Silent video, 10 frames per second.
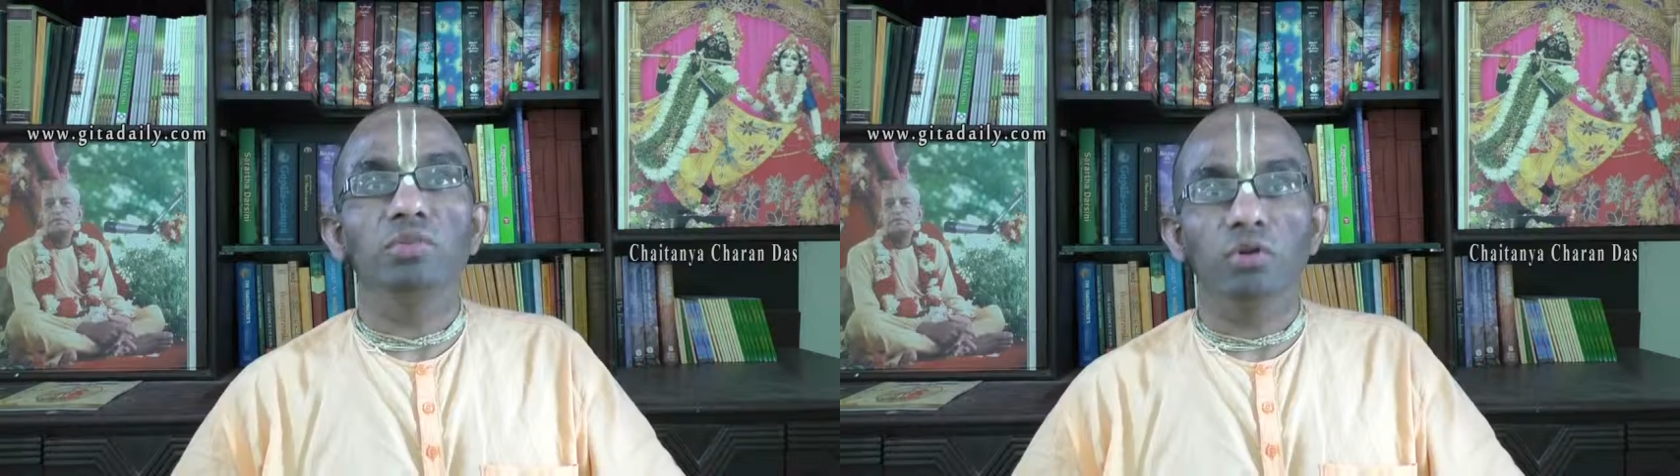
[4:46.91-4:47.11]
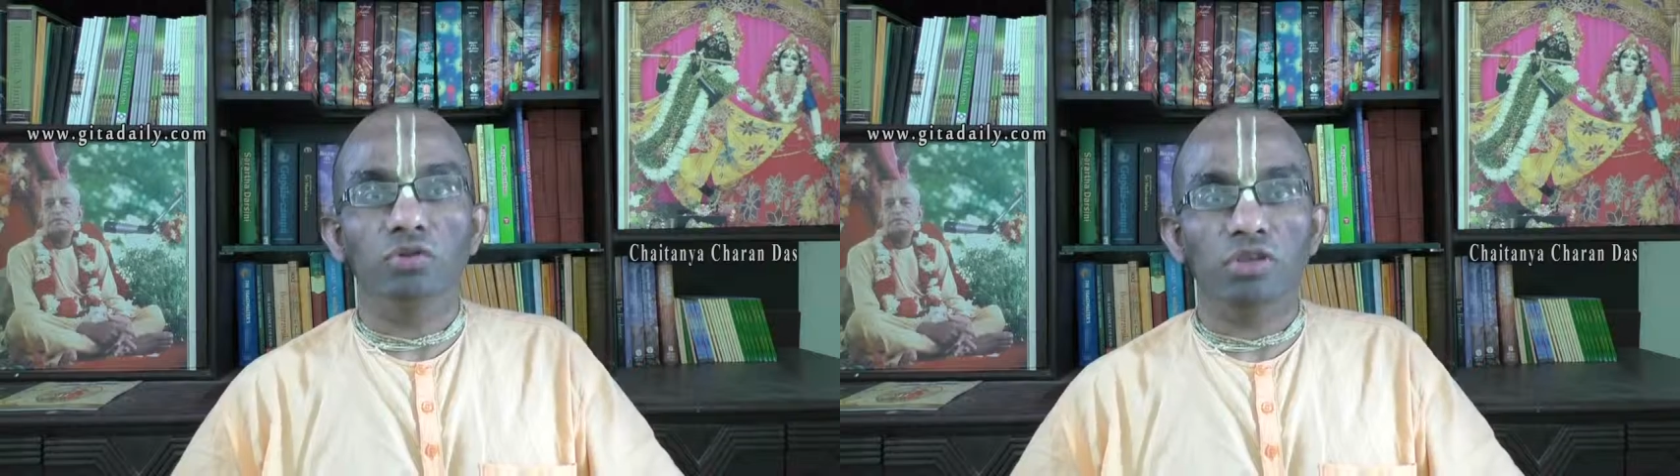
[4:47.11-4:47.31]

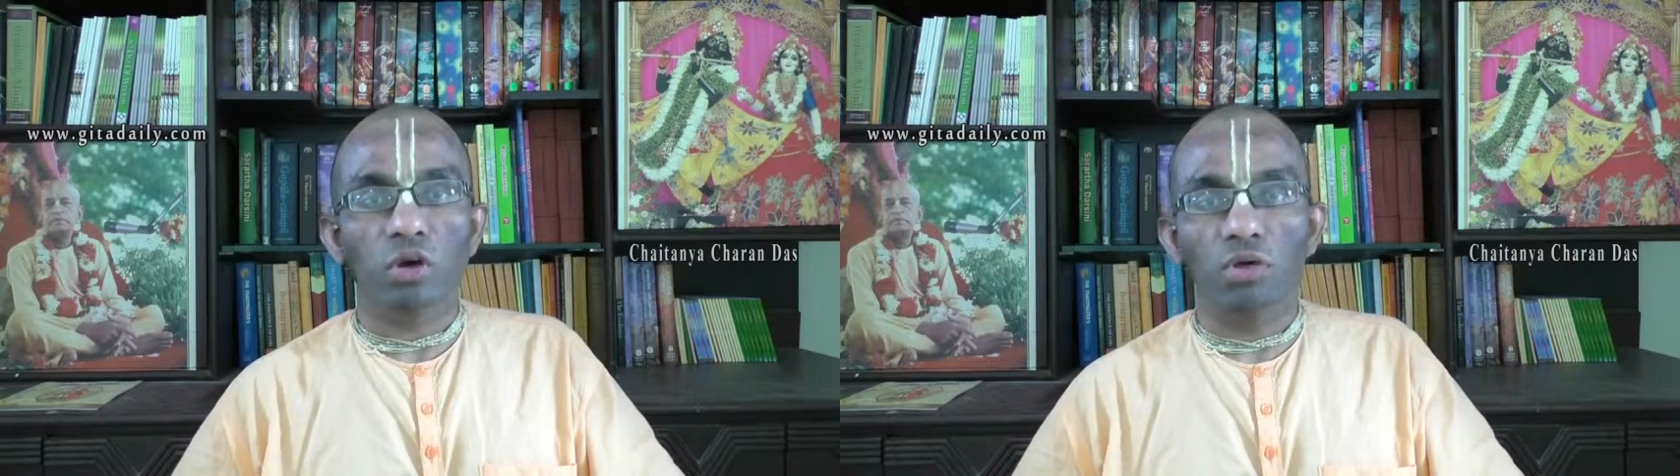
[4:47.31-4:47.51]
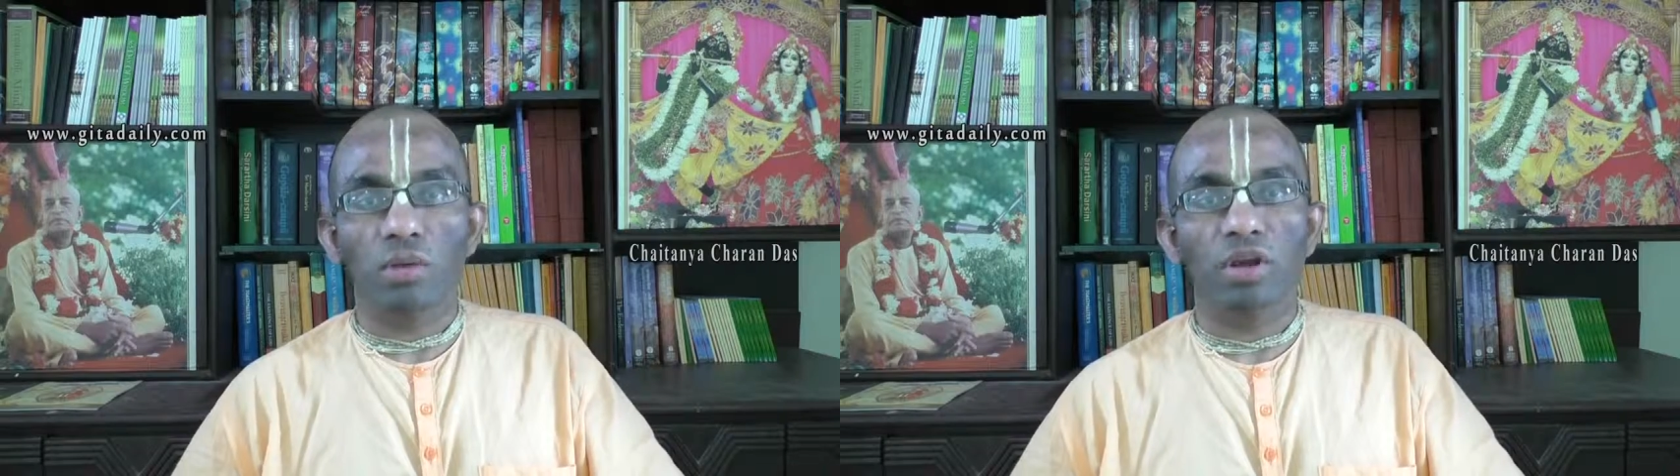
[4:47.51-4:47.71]
spiritual
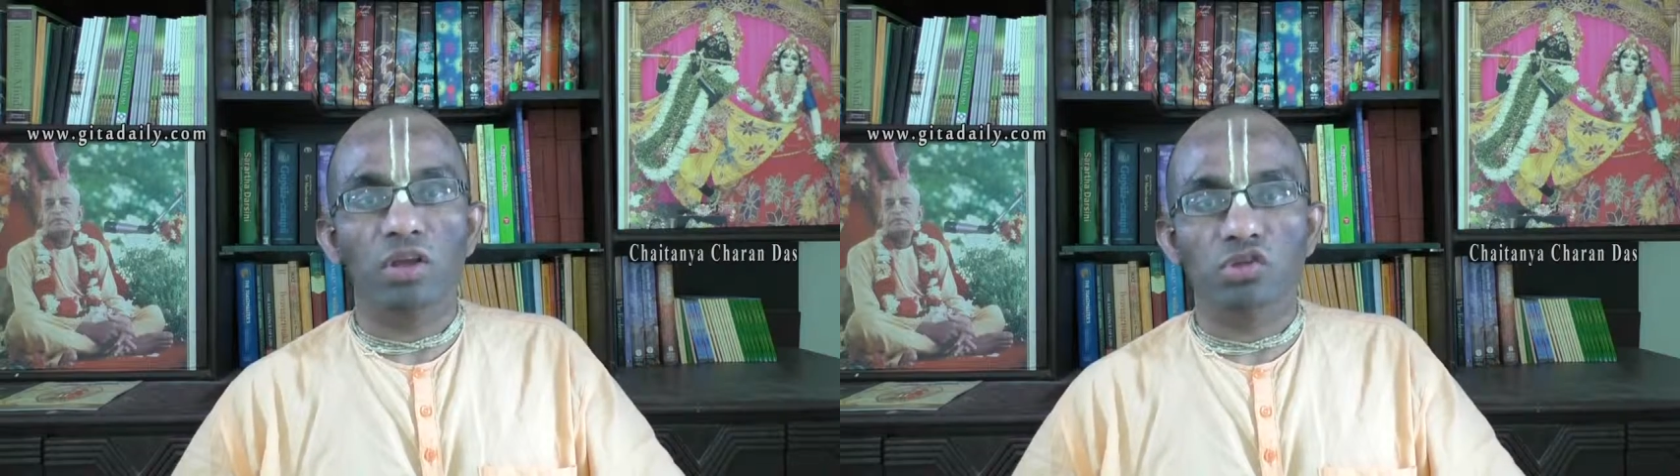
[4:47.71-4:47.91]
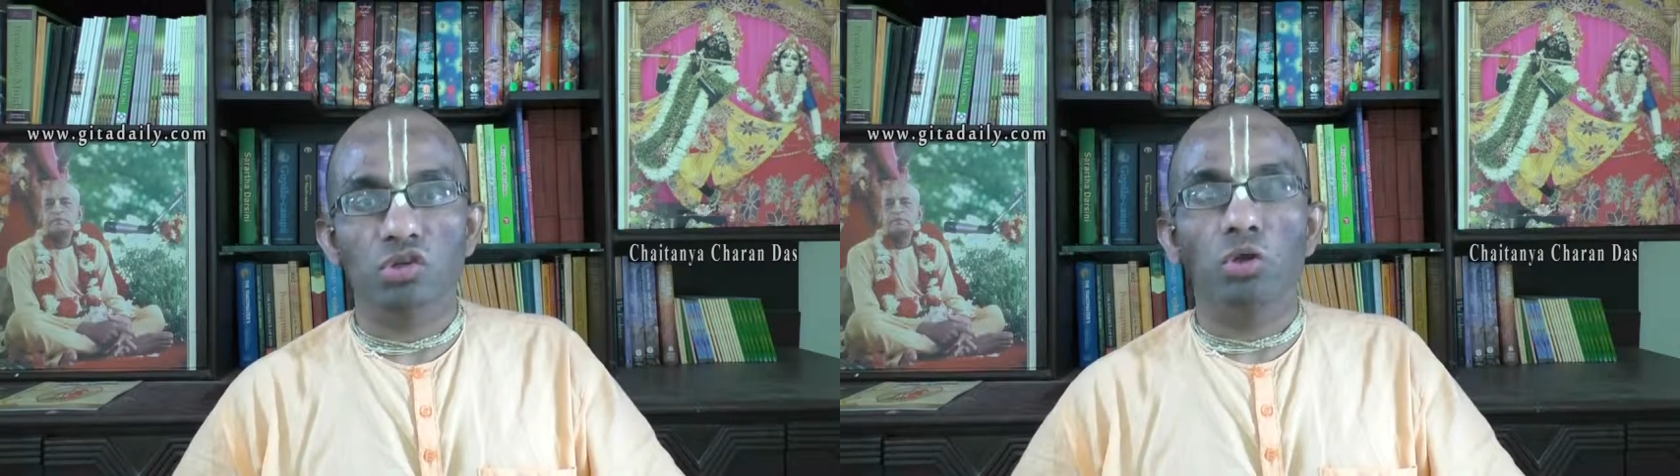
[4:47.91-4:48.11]
sound
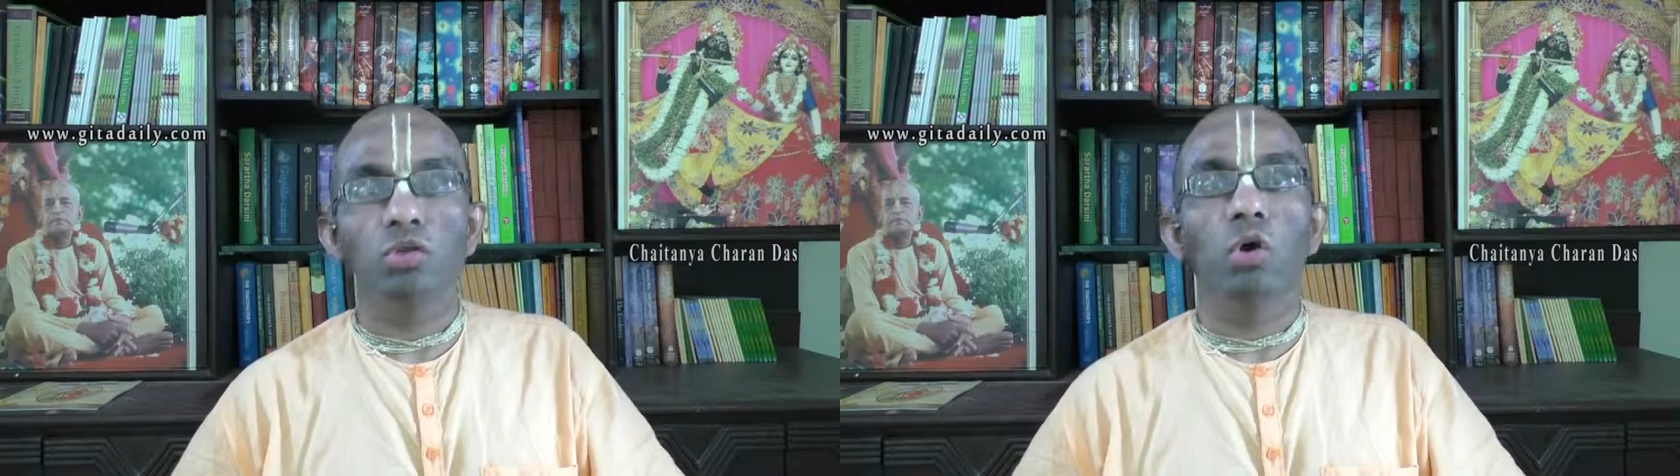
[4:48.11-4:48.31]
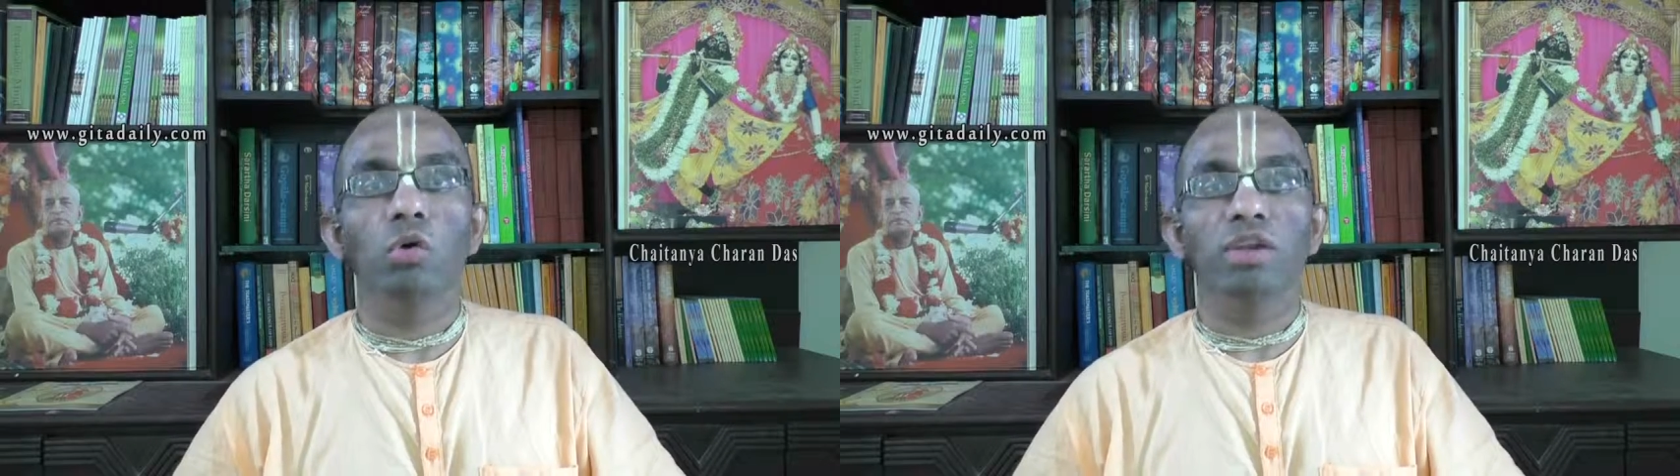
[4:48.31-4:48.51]
vibration, on
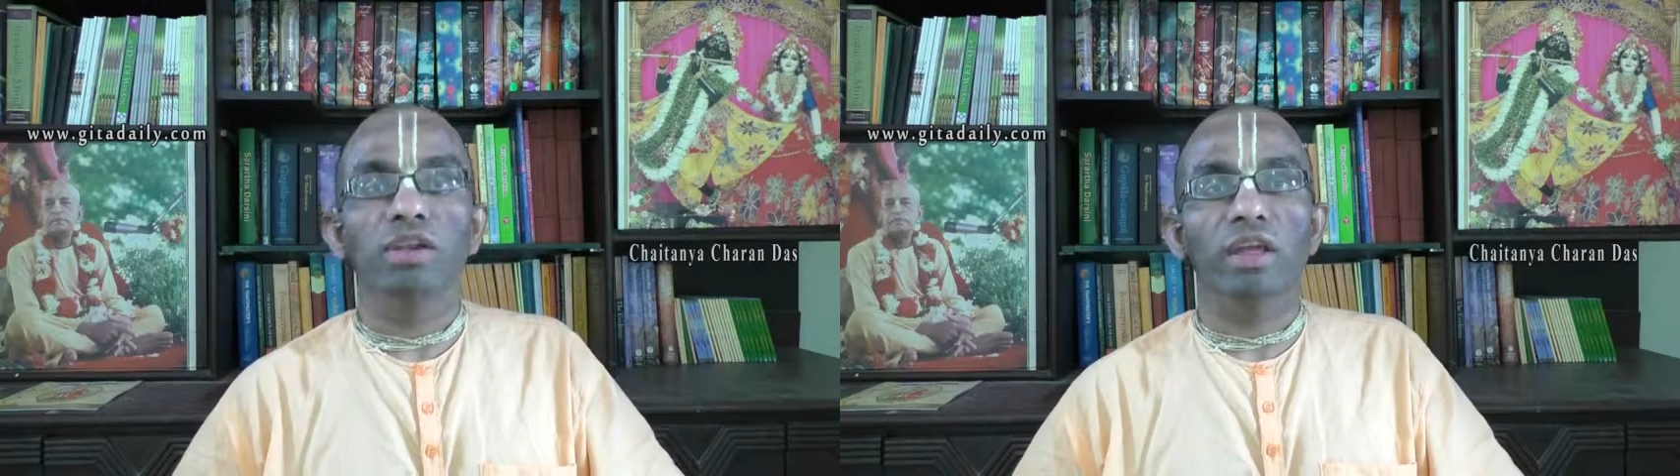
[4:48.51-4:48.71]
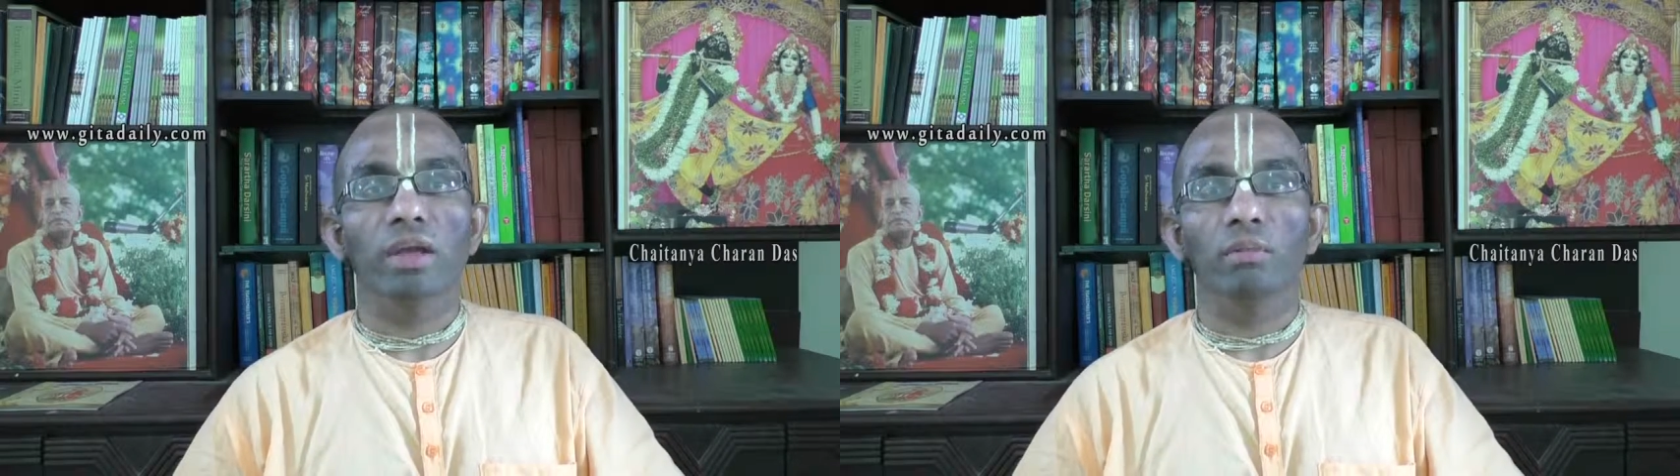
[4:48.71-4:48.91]
the holy
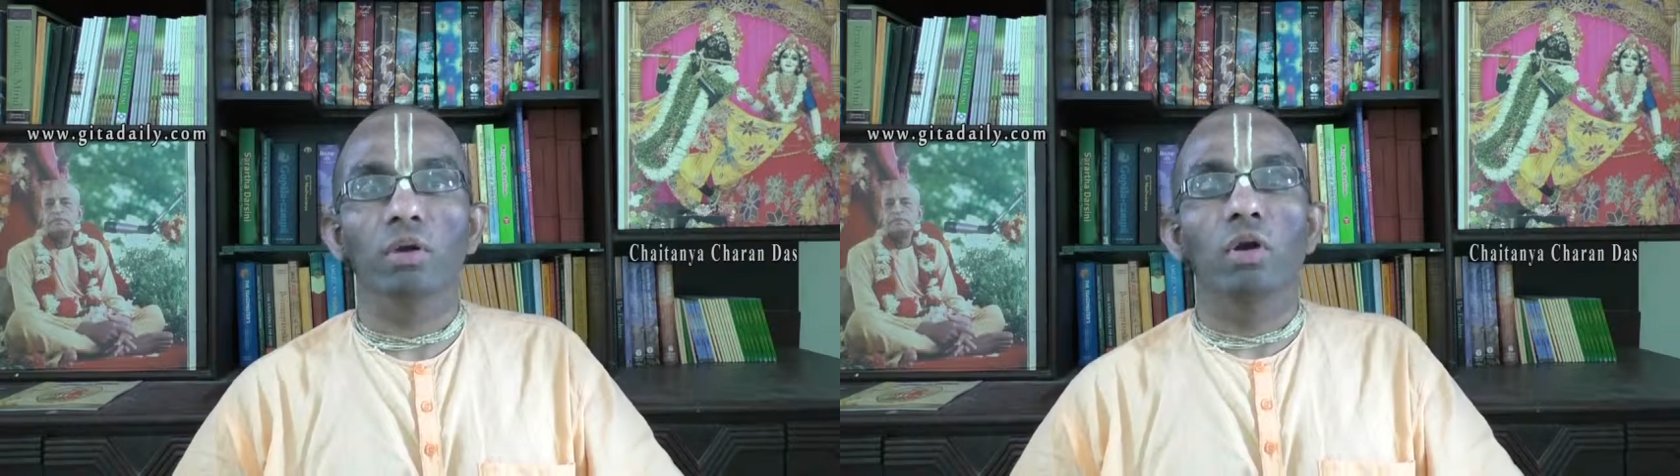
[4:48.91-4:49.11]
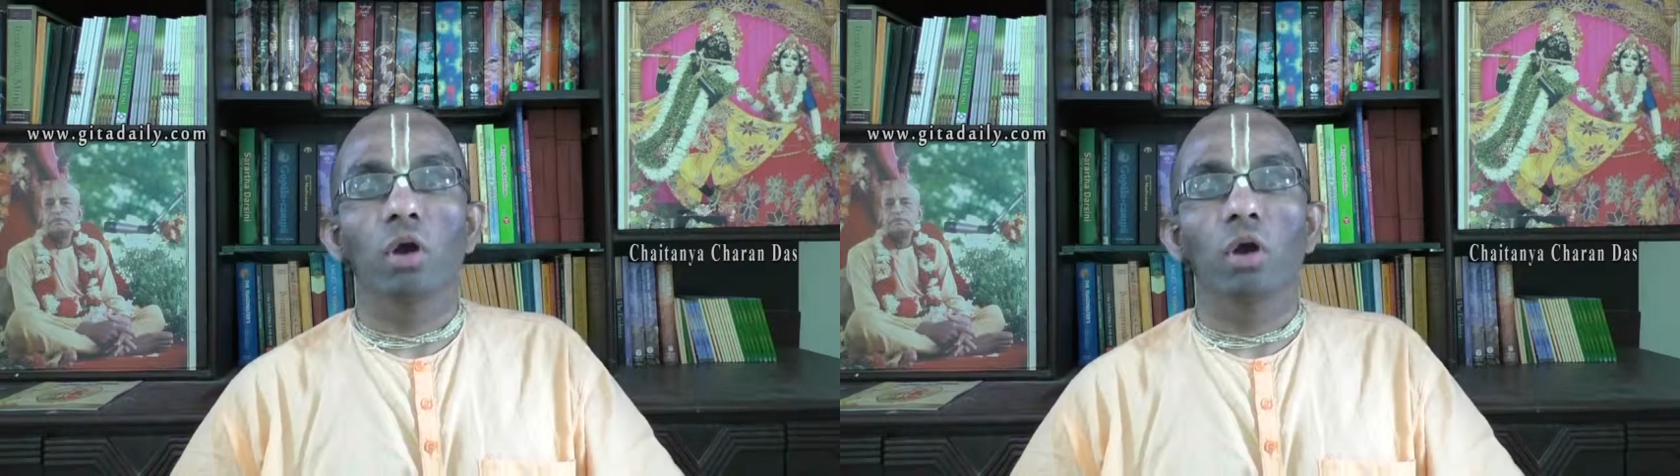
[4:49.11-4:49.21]
name,